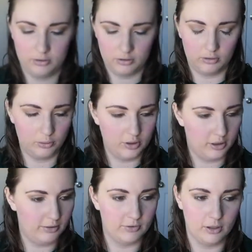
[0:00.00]
Good Lord in
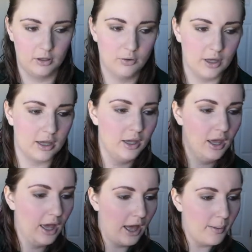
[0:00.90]
heaven. Okay,
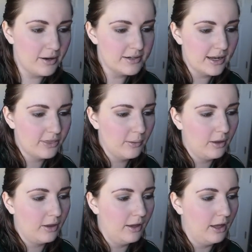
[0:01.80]
I'm gonna take
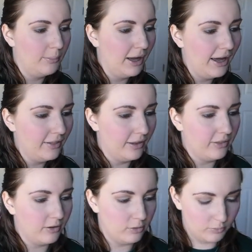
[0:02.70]
the
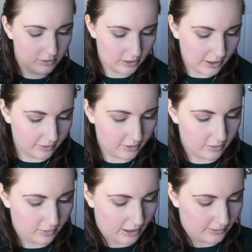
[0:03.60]
highlight though. What highlight?